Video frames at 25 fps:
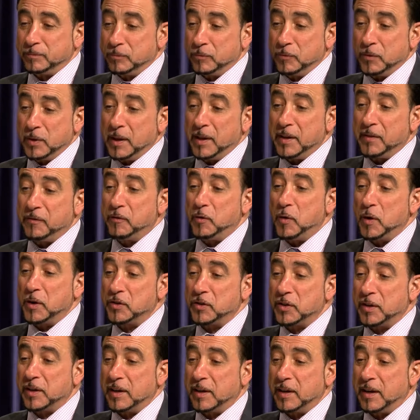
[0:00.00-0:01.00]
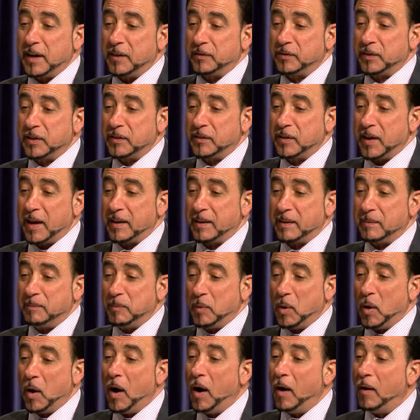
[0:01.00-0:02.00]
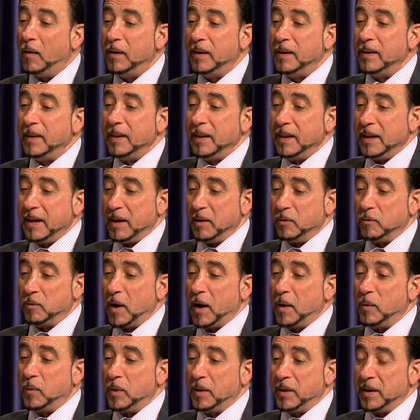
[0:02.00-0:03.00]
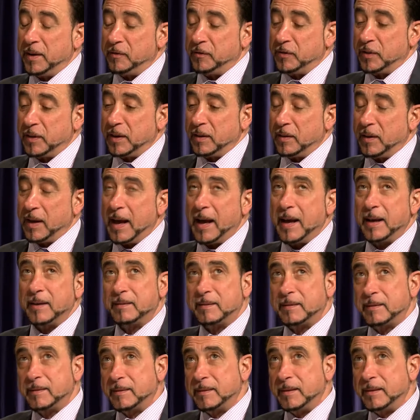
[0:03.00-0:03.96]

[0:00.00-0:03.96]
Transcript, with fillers: really fortunate enough to take the ball and run with it for the last,